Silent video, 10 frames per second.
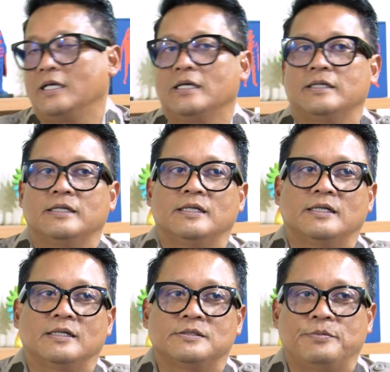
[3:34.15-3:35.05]

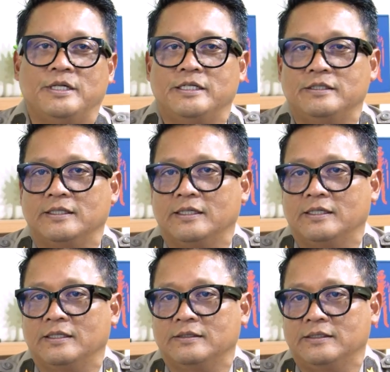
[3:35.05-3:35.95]
Okay, I spent it
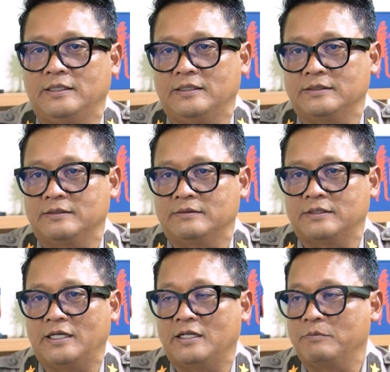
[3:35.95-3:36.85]
at the
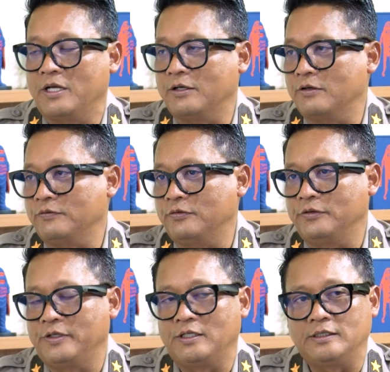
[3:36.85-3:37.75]
Thailand, Bangkok,
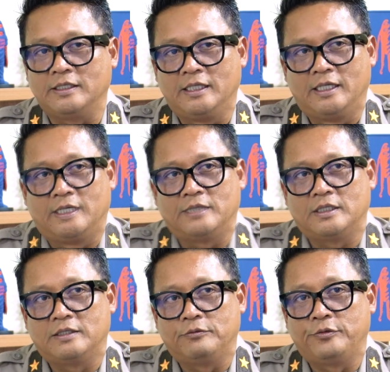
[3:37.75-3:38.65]
following
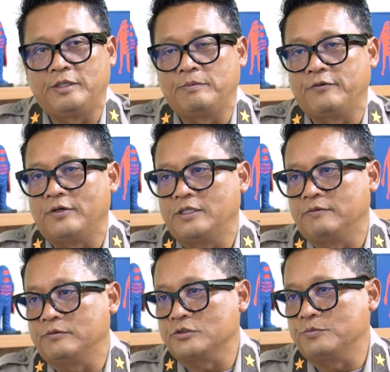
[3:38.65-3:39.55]
where my
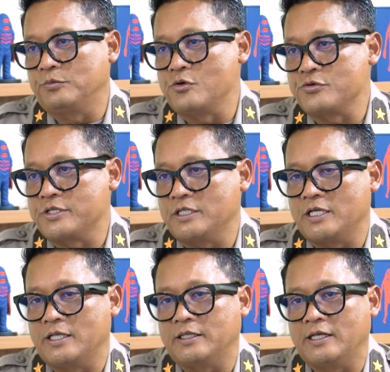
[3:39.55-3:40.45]
father was posted
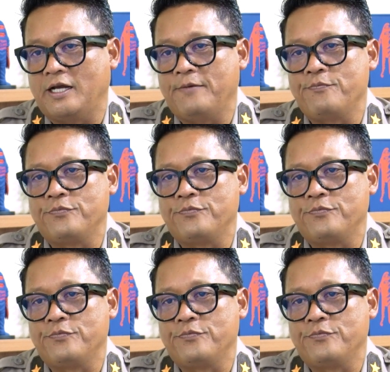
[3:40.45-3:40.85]
at that time.